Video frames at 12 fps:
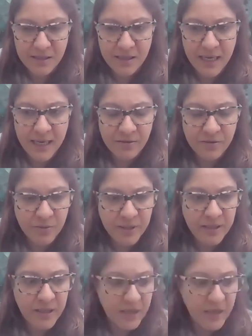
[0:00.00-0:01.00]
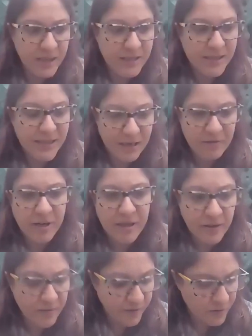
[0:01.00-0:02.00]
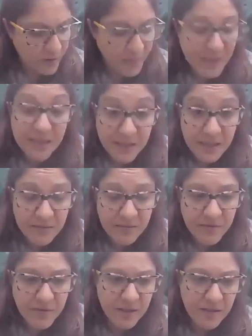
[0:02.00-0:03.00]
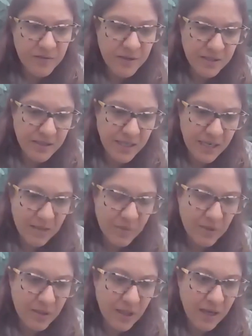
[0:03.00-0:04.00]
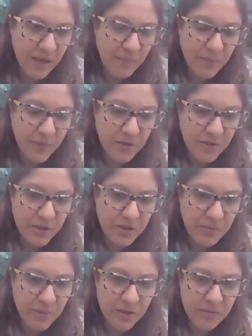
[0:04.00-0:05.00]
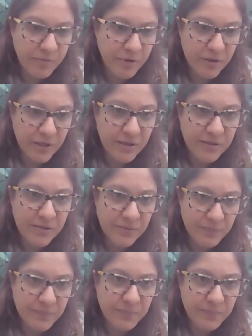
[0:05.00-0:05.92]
And how do we accelerate the affordability of sustainable consumer products?